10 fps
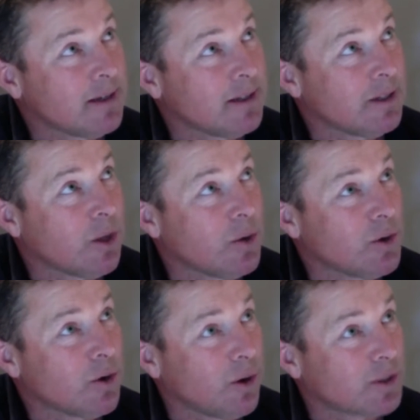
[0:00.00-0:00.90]

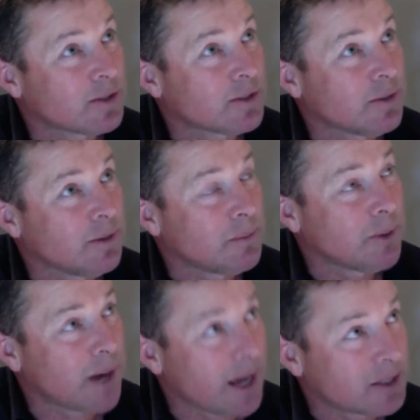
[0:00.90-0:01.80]
low-cost
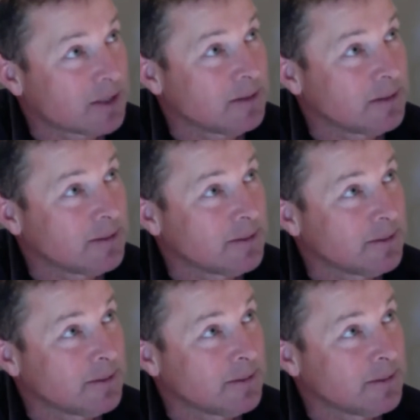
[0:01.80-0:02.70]
production,
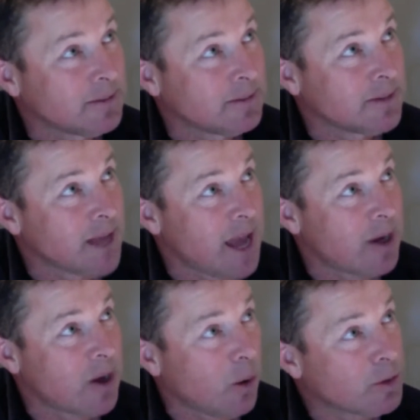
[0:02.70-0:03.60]

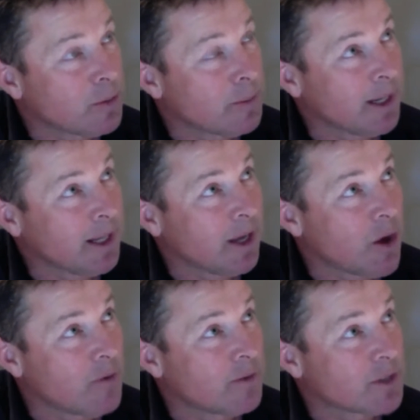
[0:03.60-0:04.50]
and ultimately and
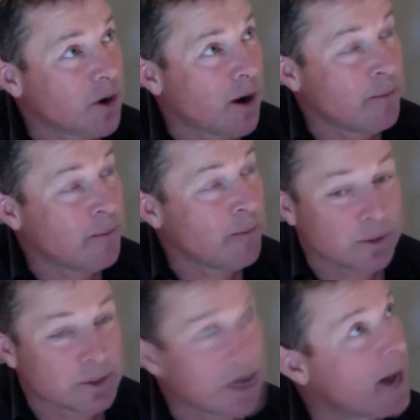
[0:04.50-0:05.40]
over time, real
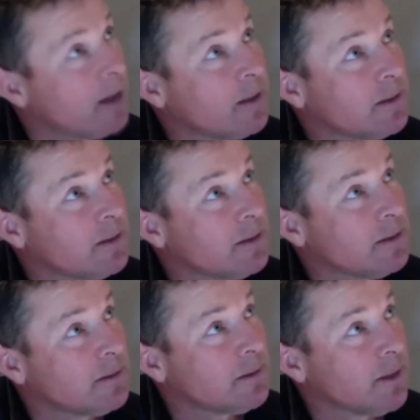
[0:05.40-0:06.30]
scale,
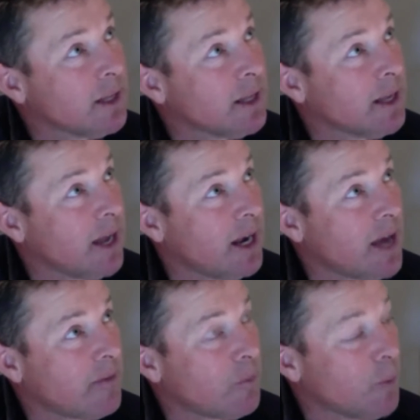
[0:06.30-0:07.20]
and
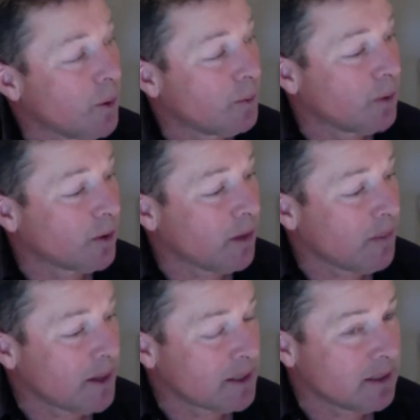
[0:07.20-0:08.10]
have a
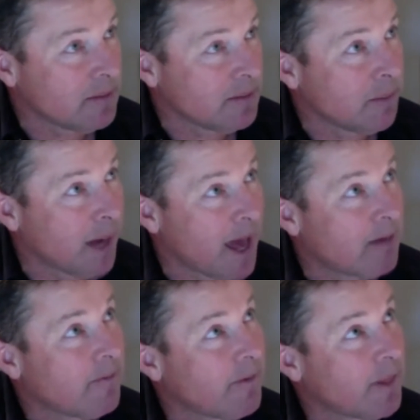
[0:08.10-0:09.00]
well-documented
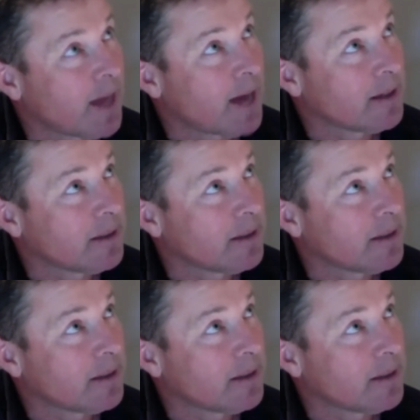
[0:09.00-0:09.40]
plan for that.